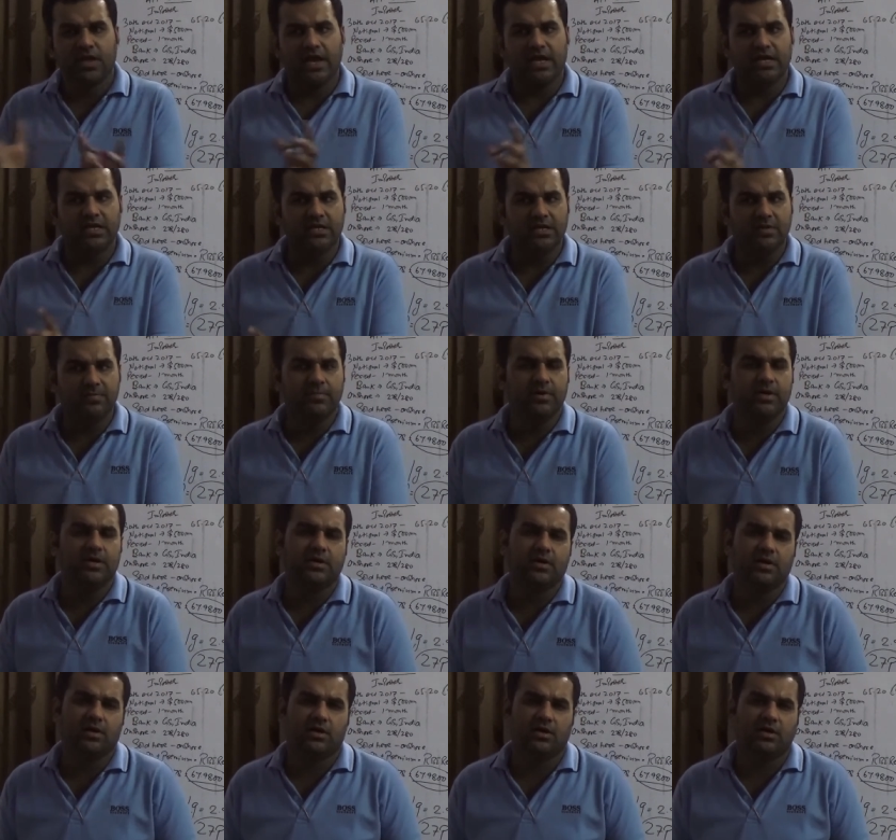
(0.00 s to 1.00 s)
any number
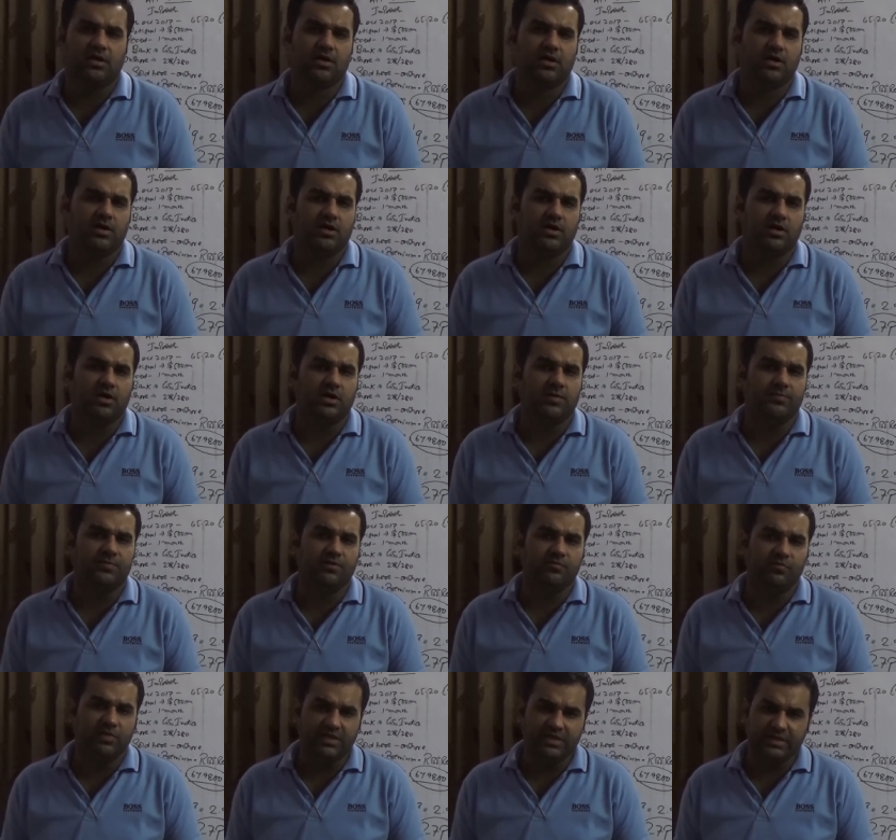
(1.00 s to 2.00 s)
uh,
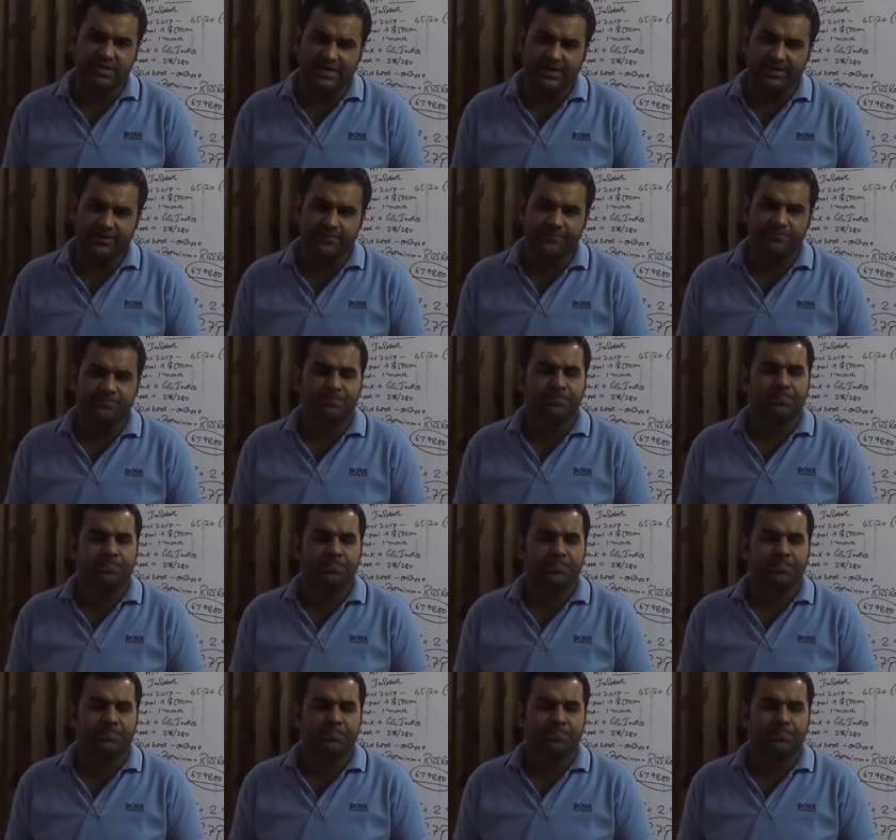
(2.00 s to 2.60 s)
between that